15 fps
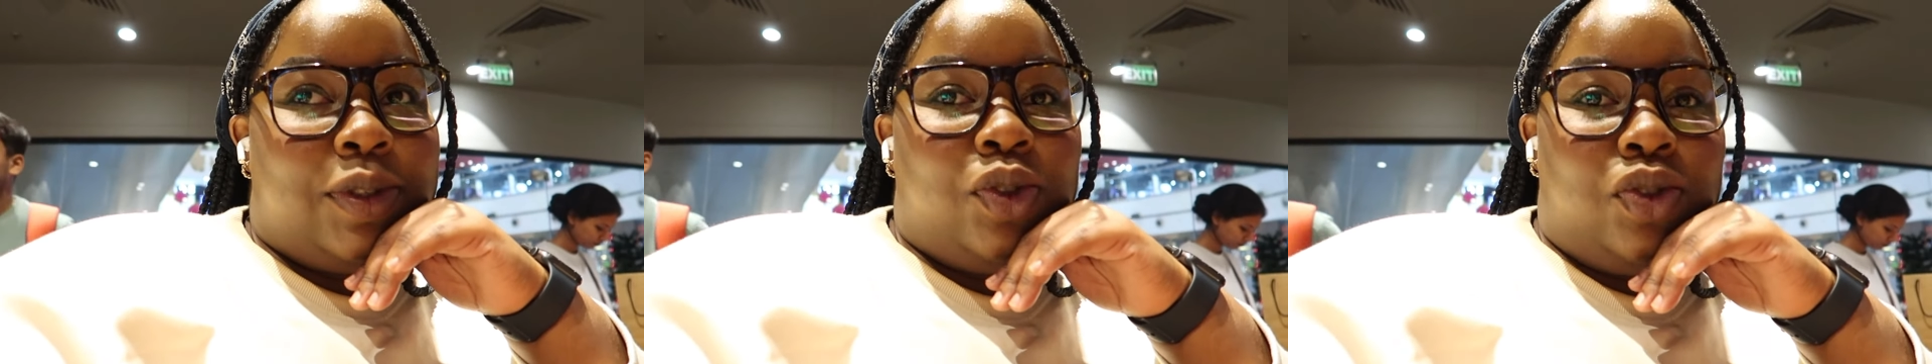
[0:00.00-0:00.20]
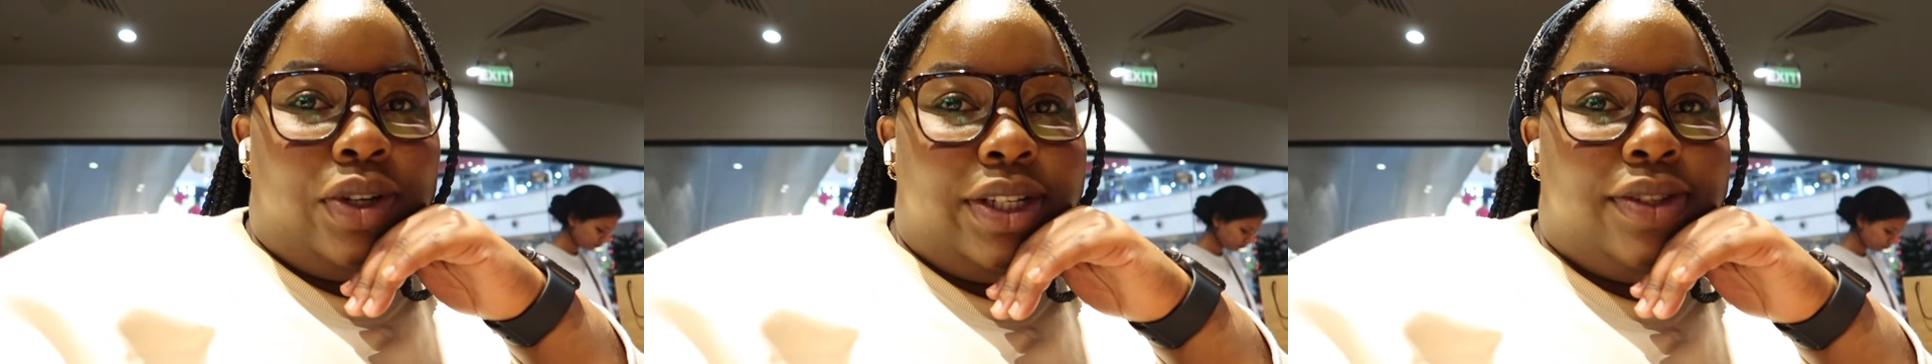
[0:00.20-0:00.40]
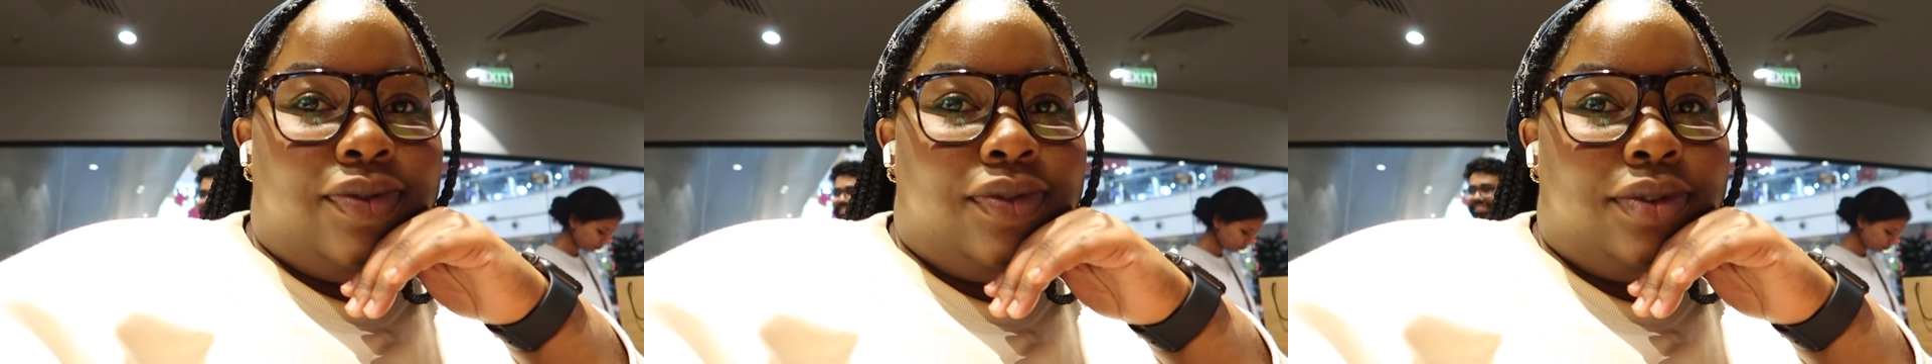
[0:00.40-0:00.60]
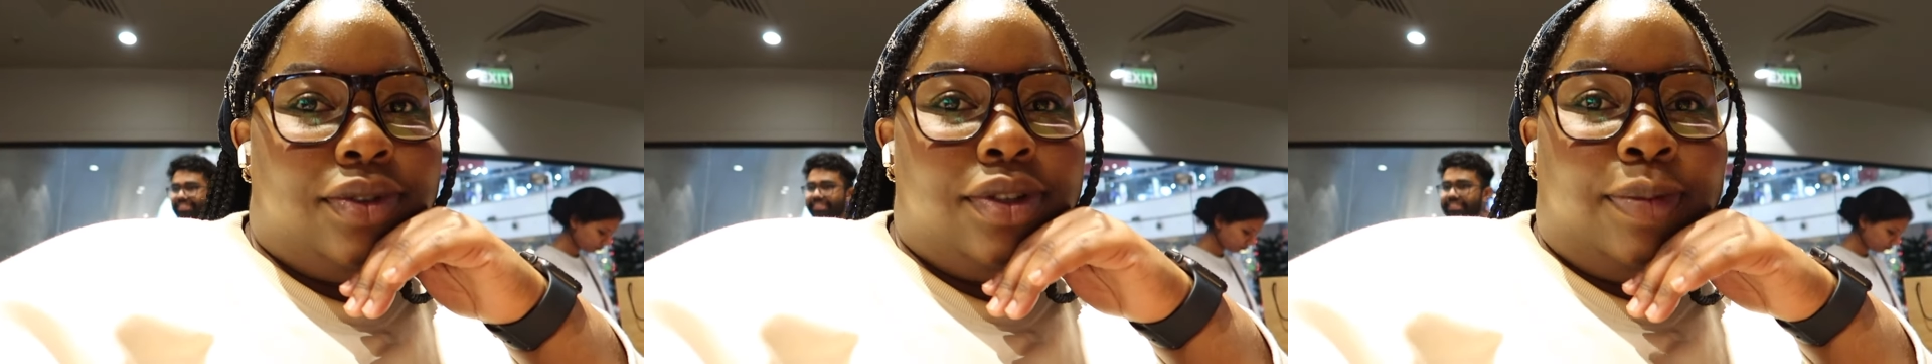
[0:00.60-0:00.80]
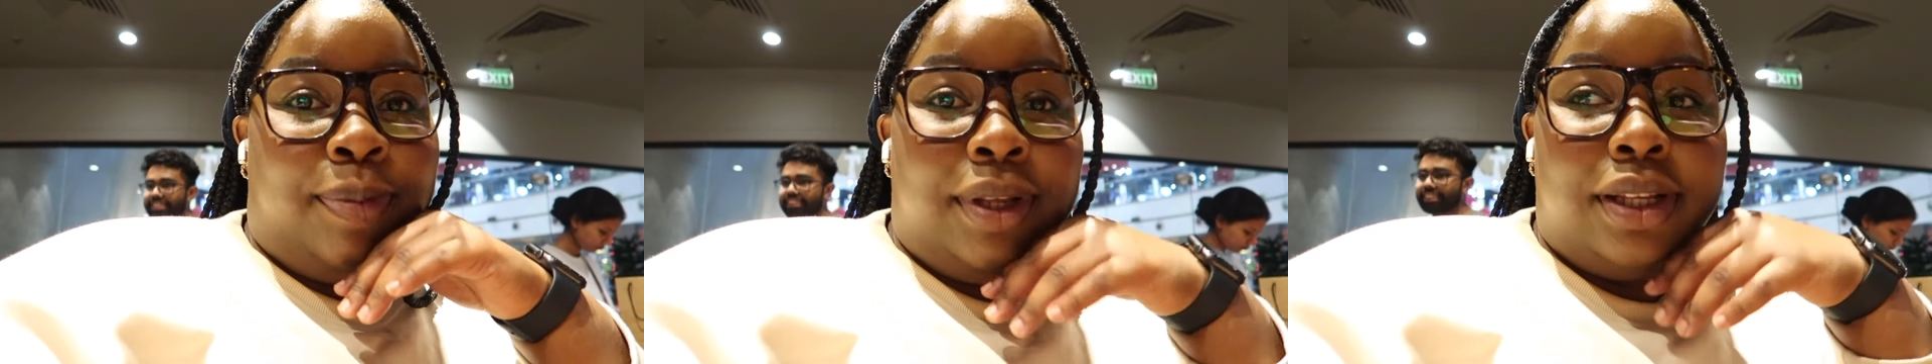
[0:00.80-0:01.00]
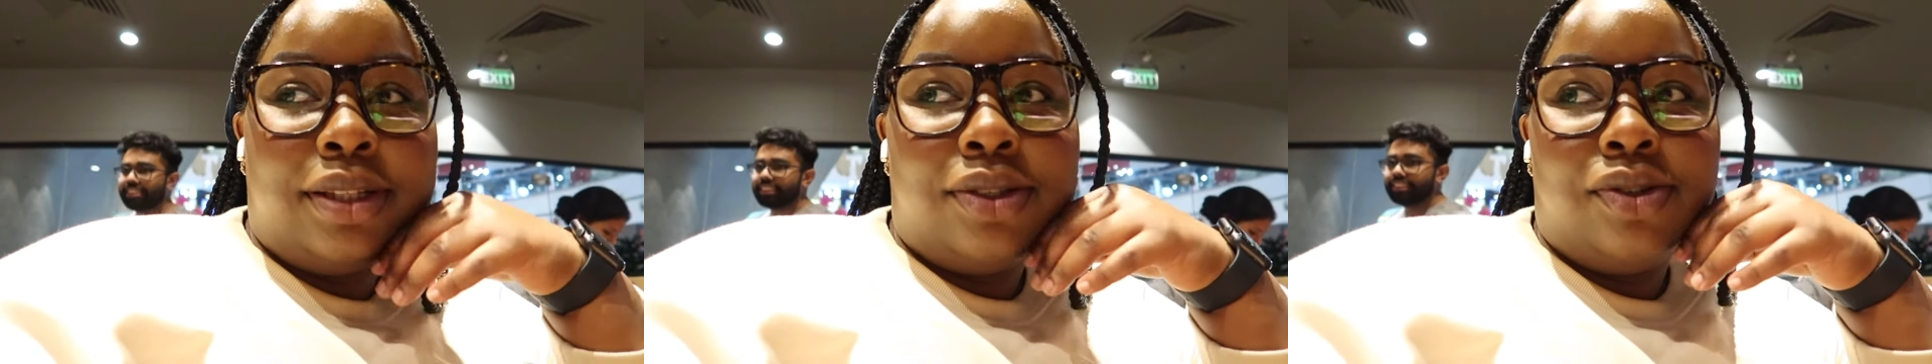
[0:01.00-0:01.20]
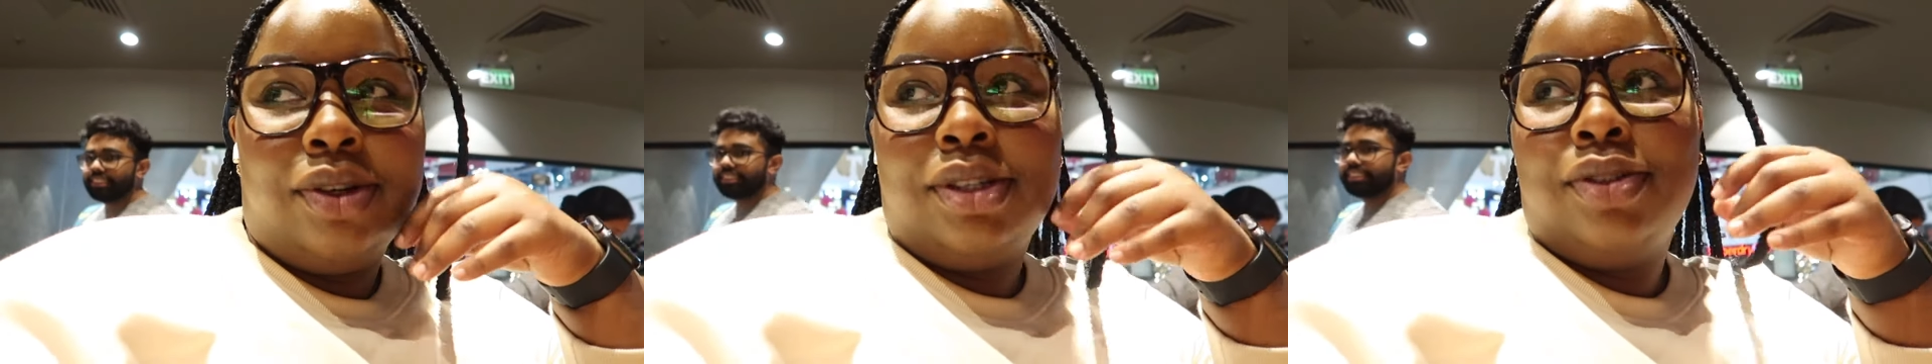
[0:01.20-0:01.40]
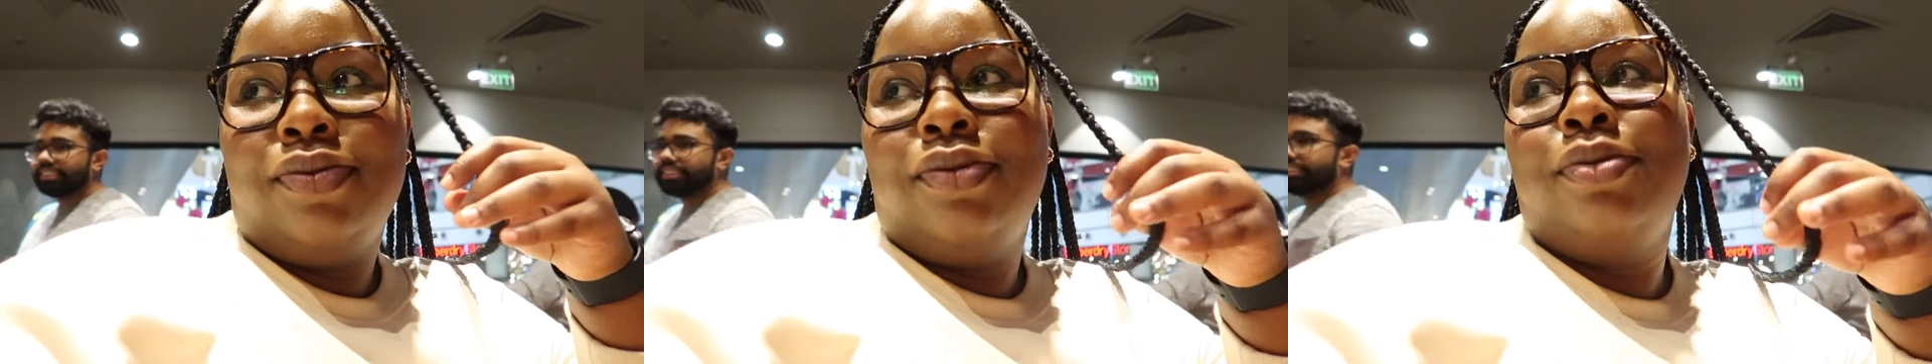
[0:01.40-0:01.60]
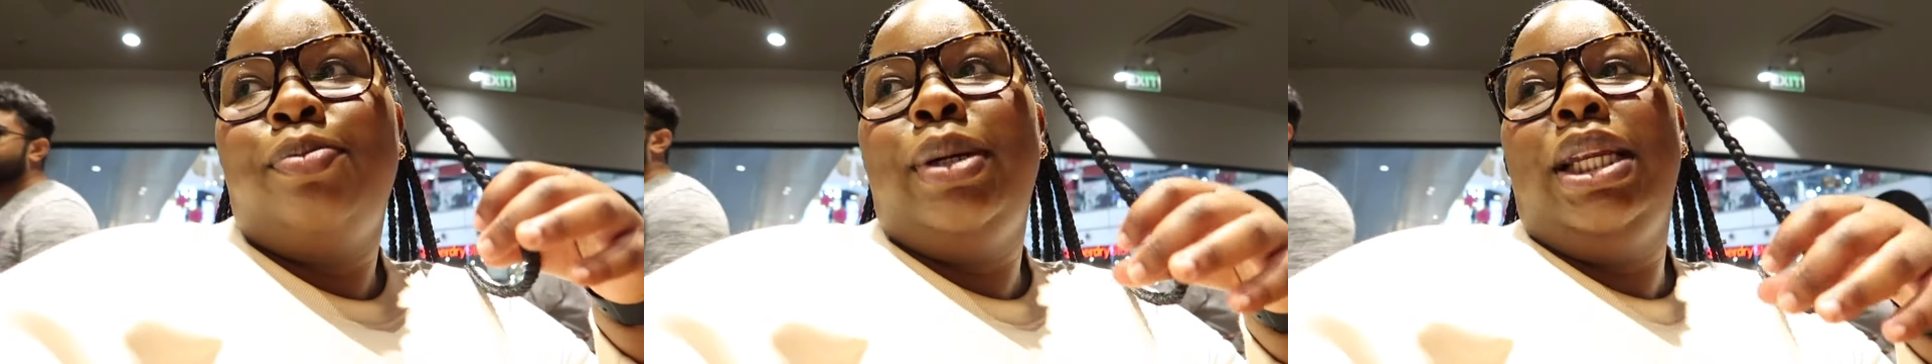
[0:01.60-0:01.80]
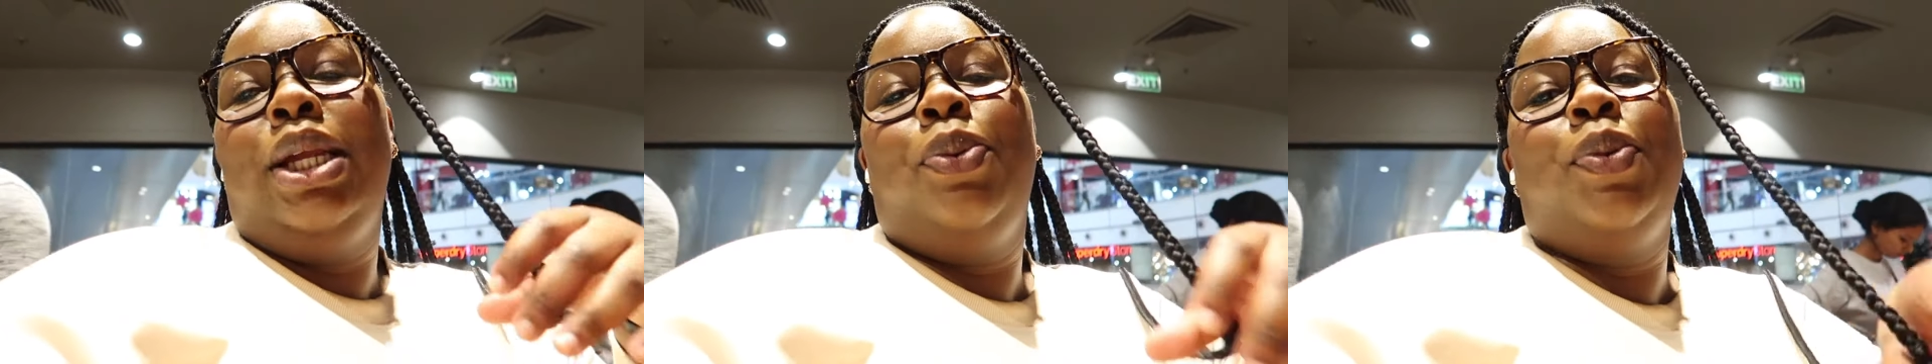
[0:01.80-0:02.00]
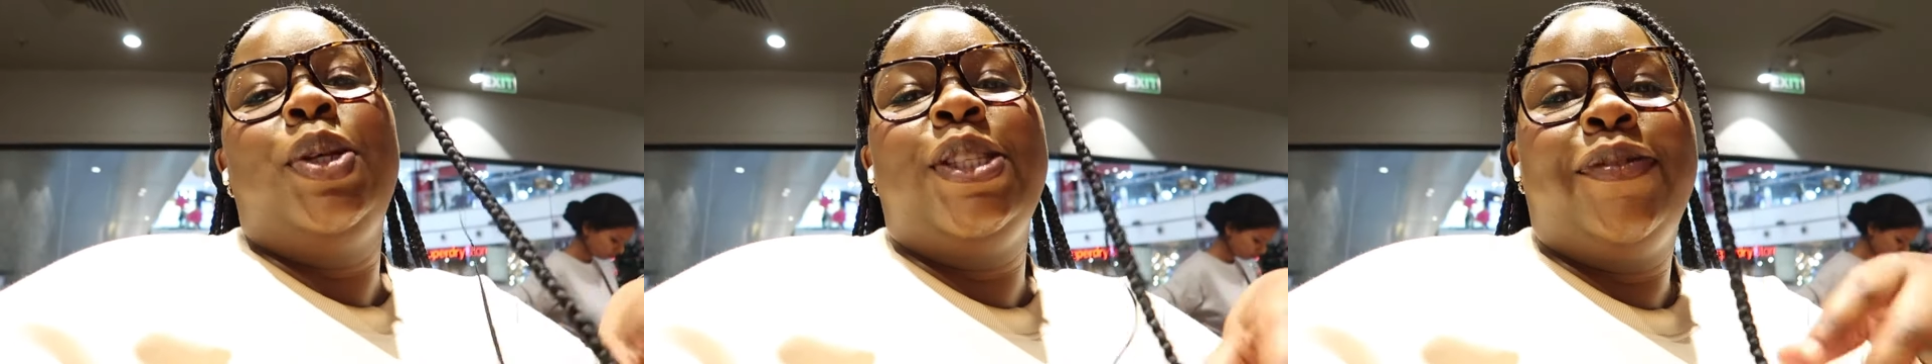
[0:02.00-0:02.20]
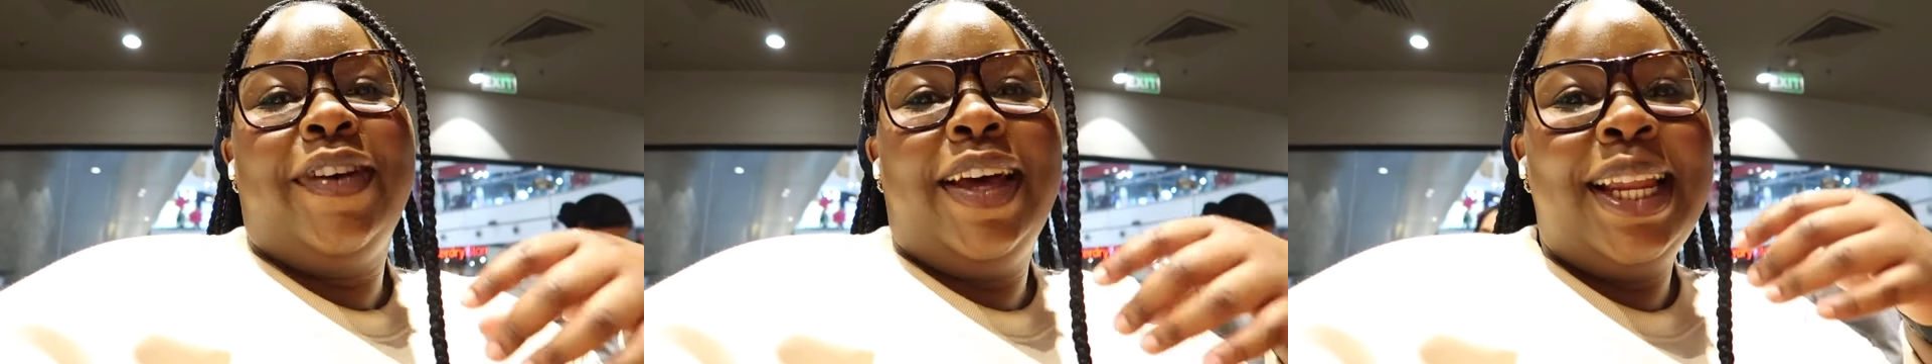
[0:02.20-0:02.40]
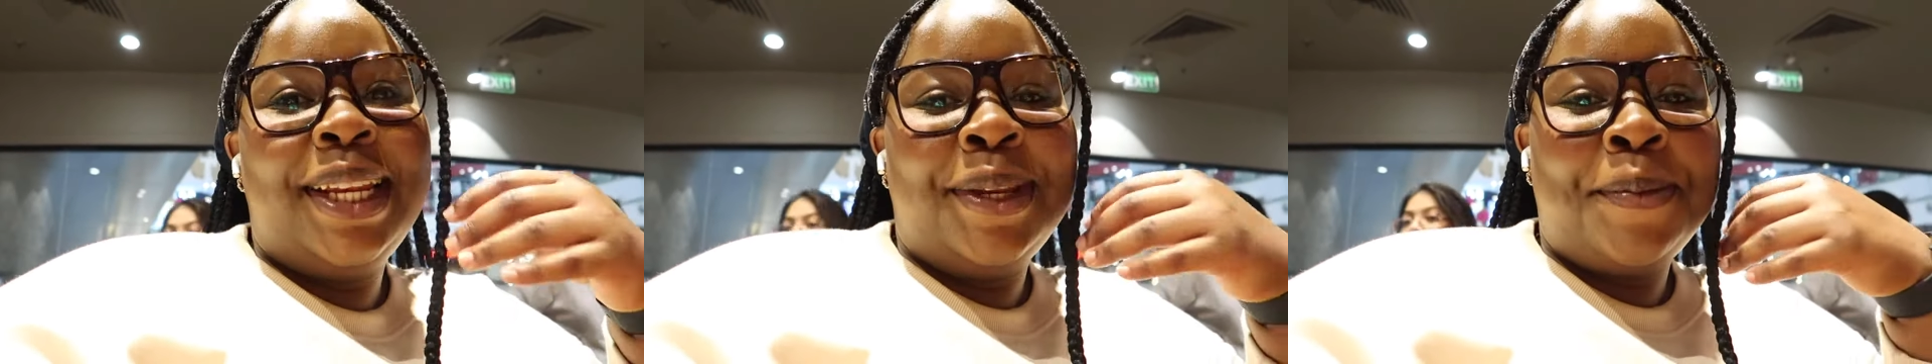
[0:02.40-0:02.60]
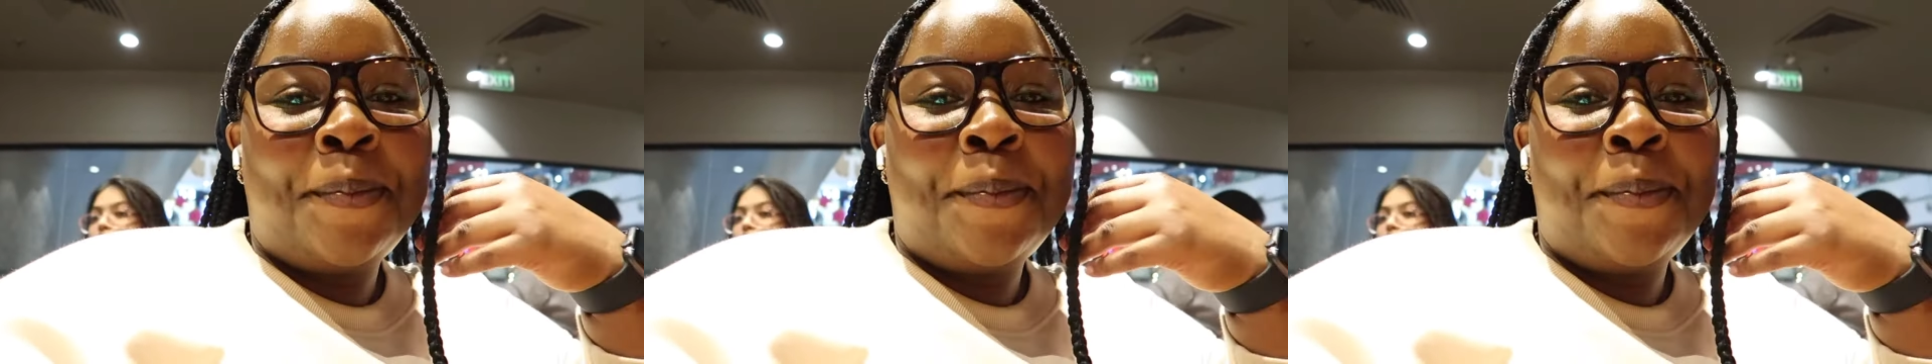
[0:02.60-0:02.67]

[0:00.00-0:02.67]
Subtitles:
stressful. Shopping is stressful, but it was fun.